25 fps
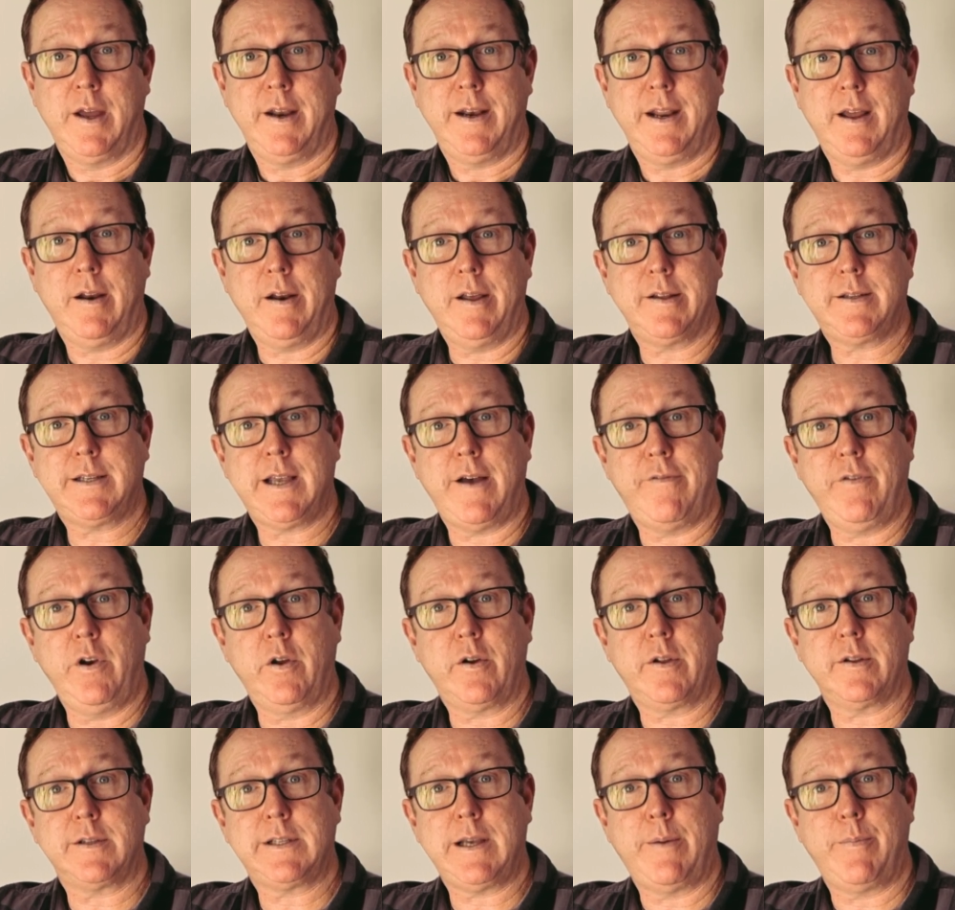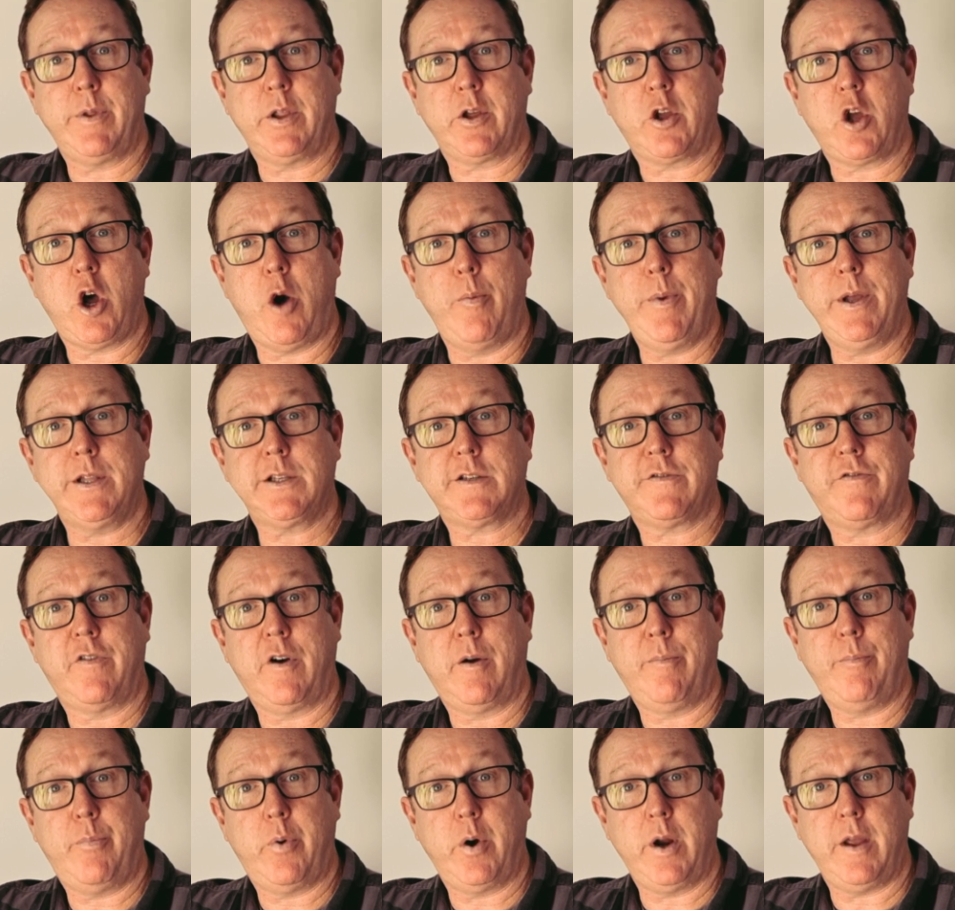Now let's have a look at some of the comments
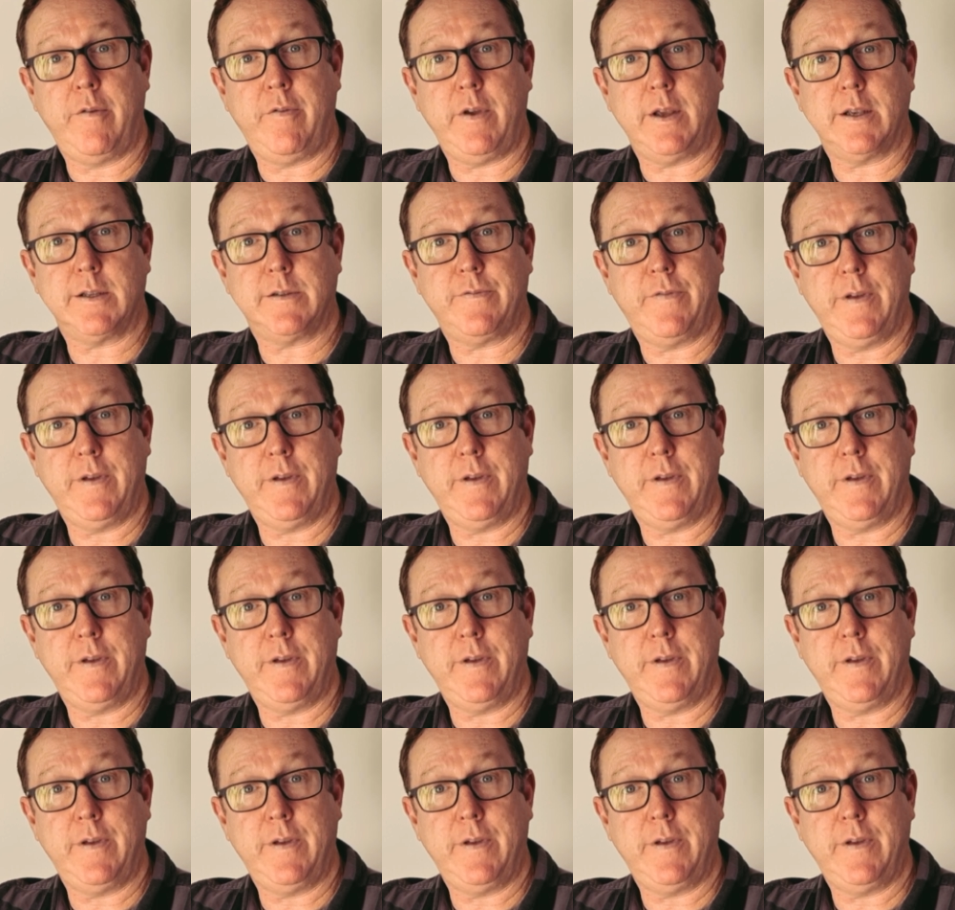from previous